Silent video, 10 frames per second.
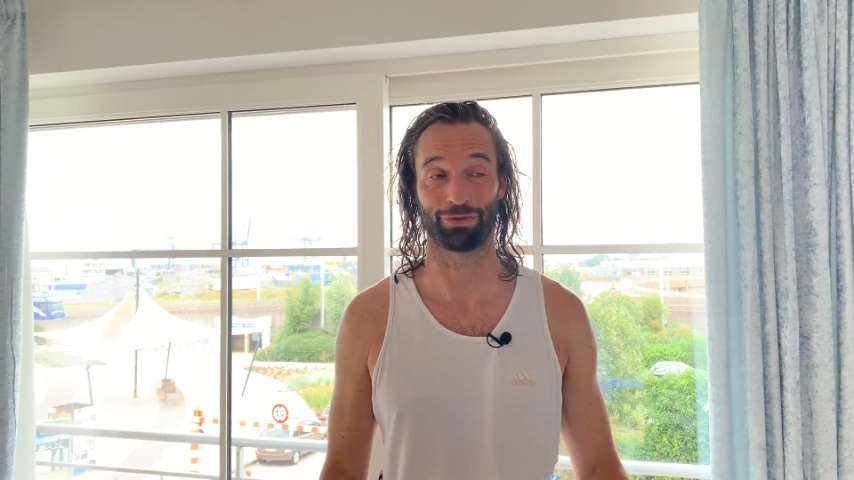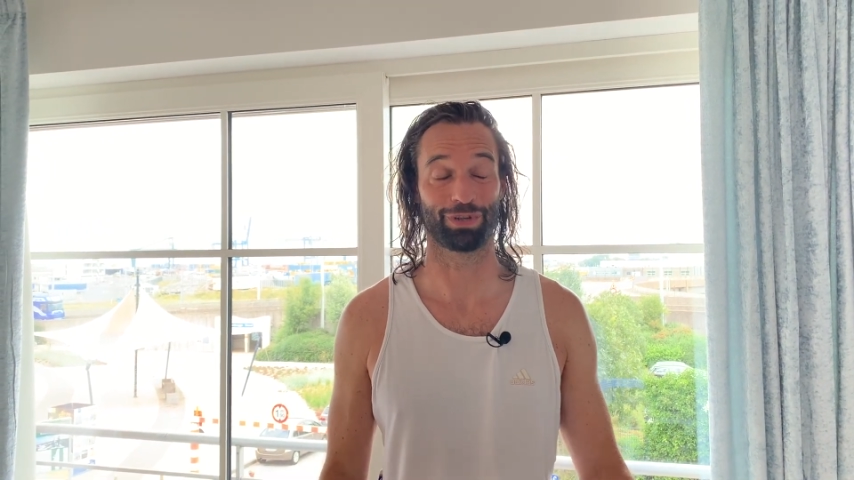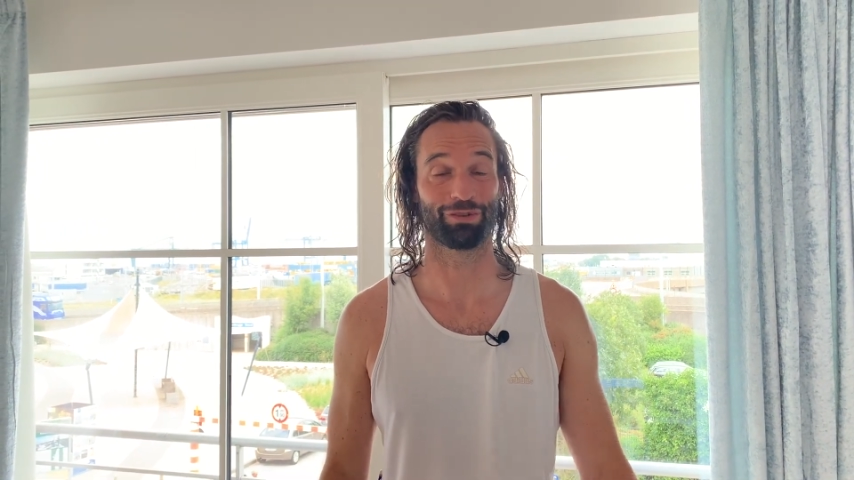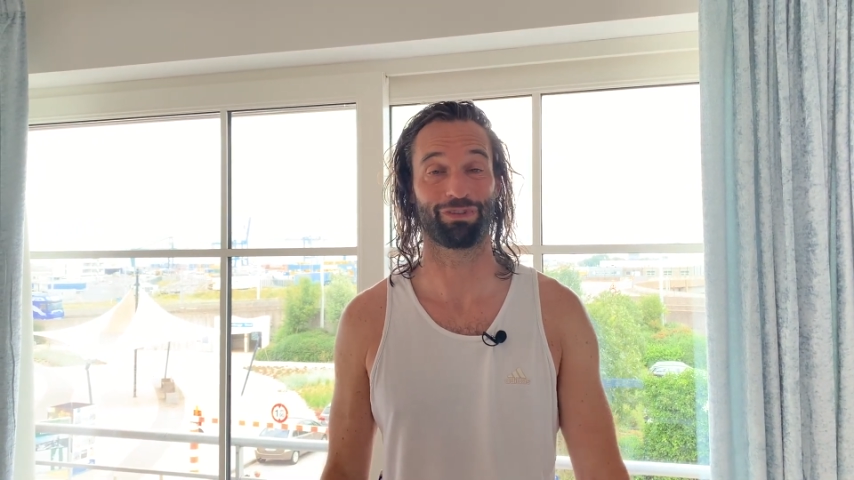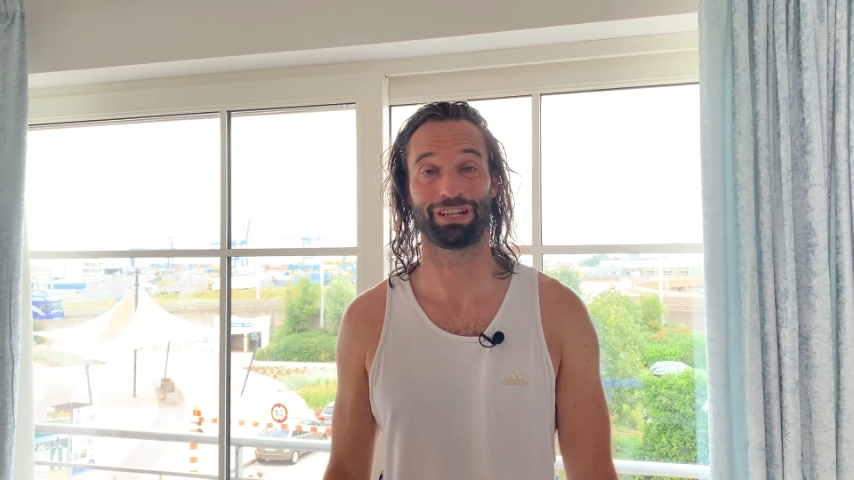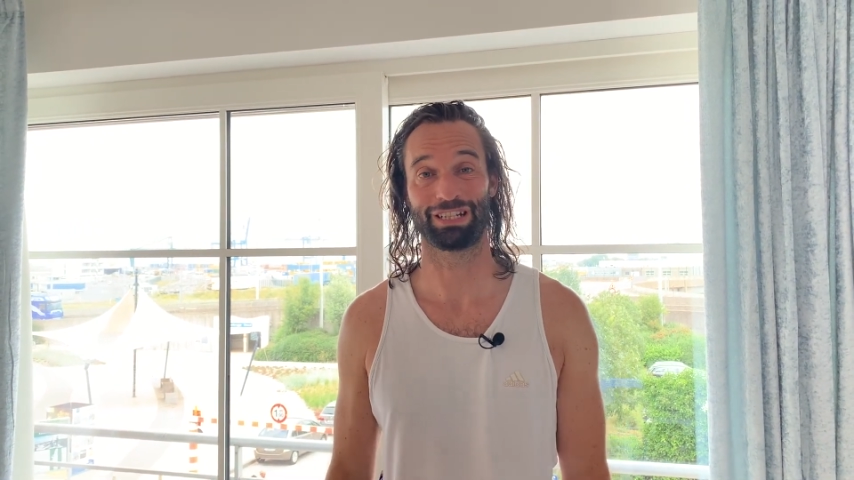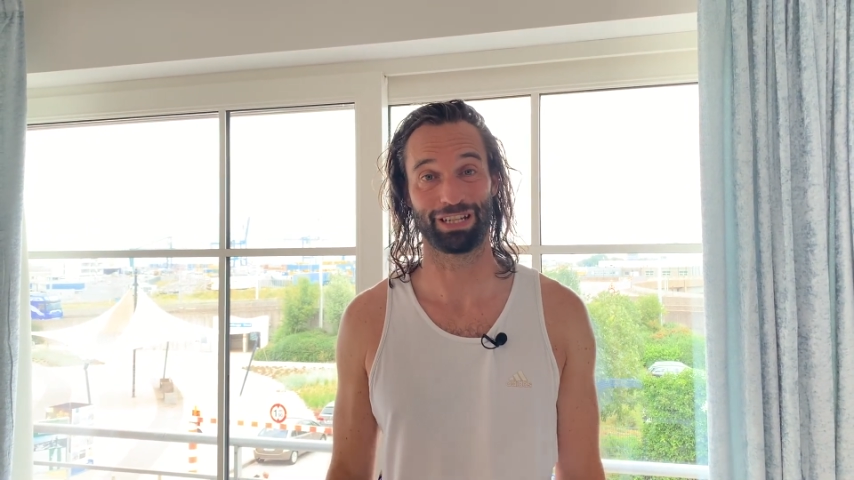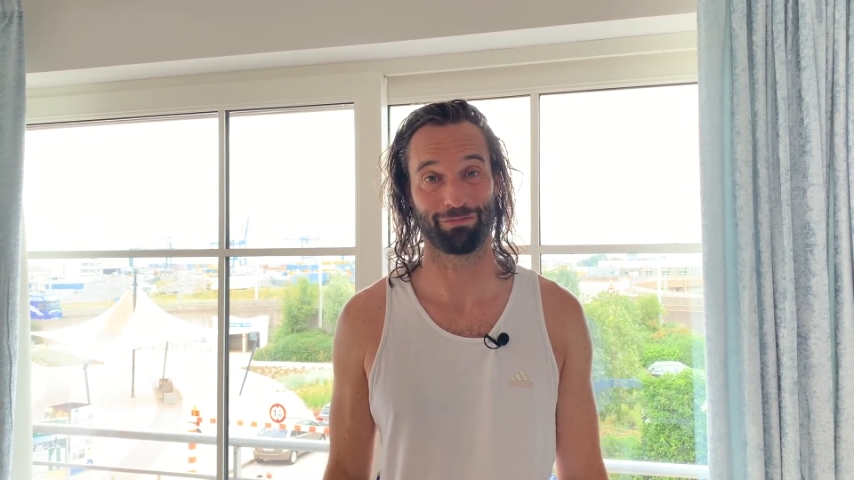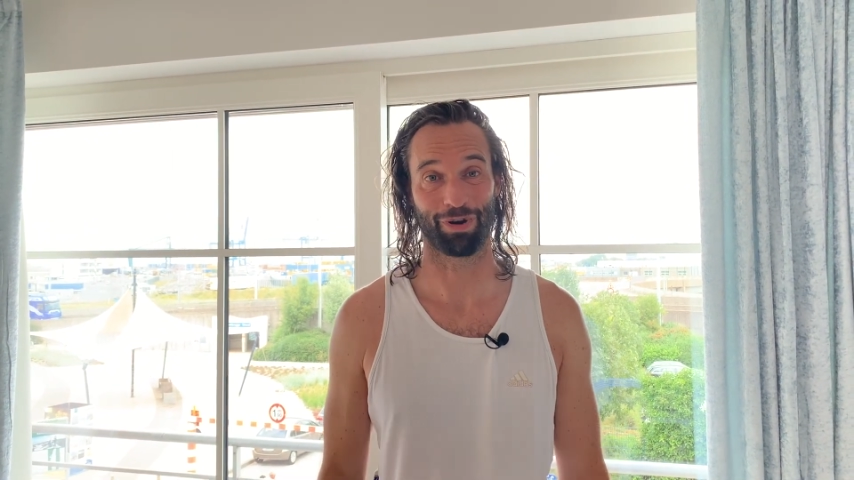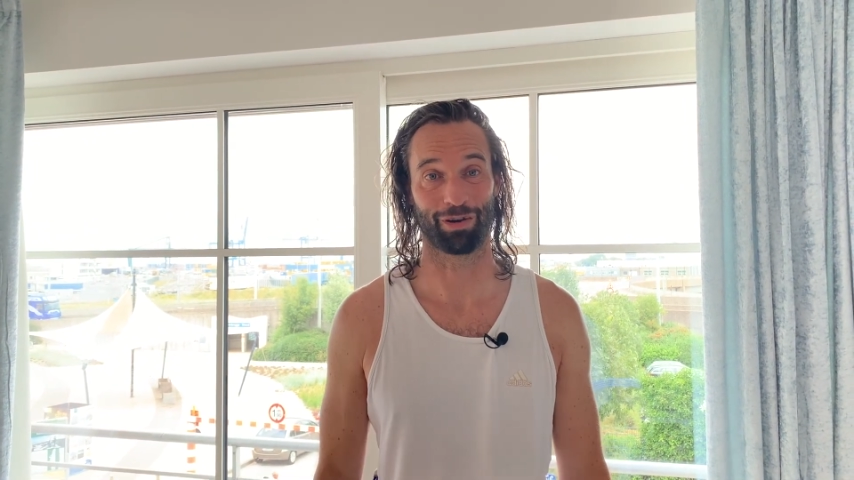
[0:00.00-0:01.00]
renovating the
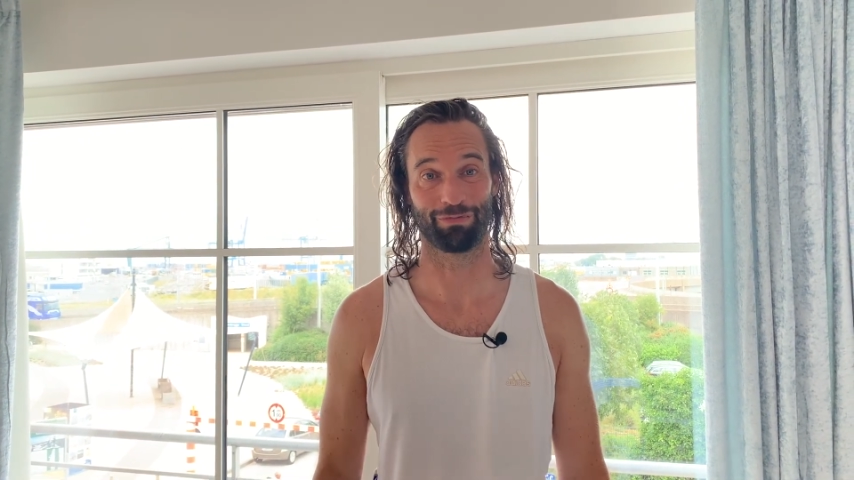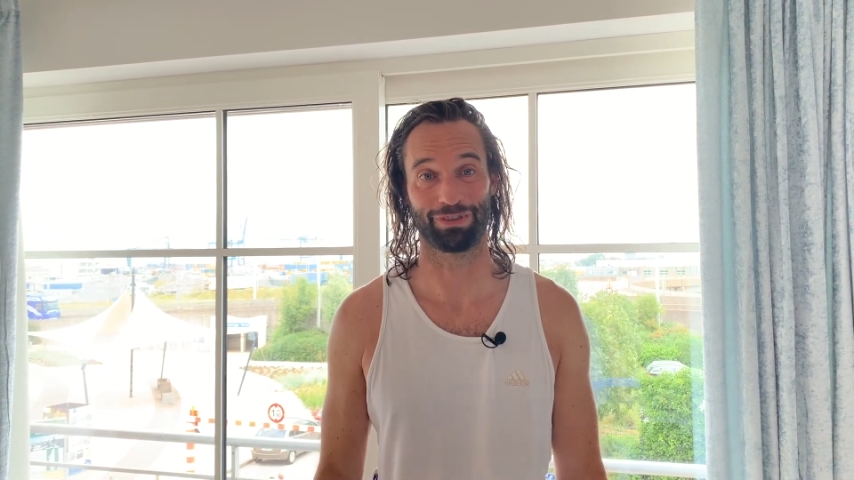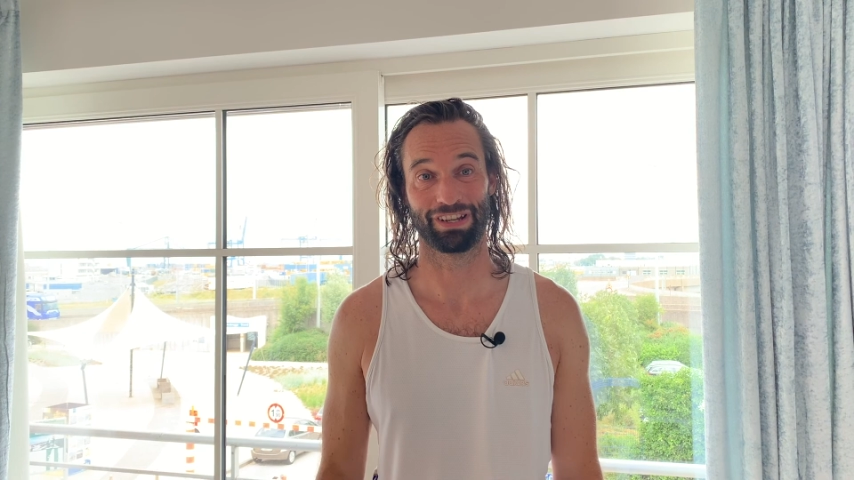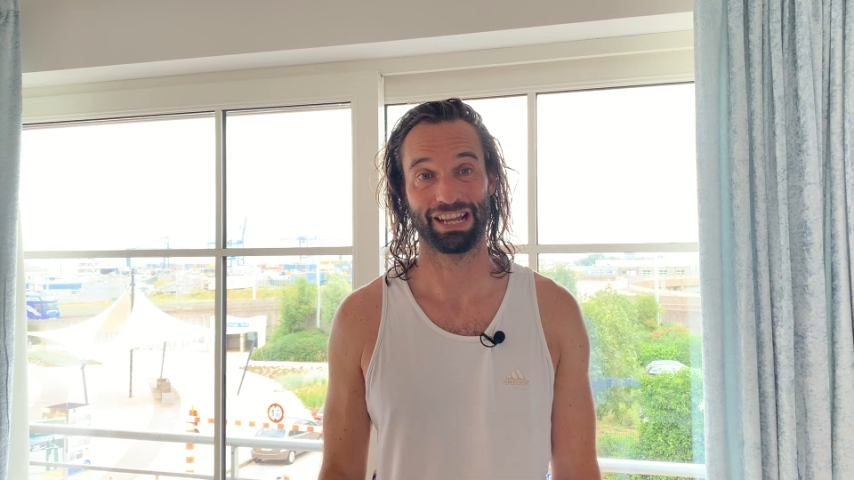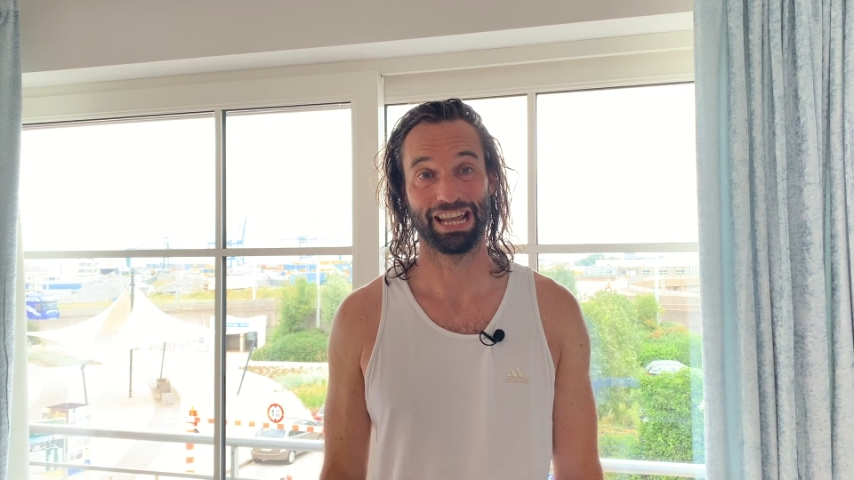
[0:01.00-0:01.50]
apartment.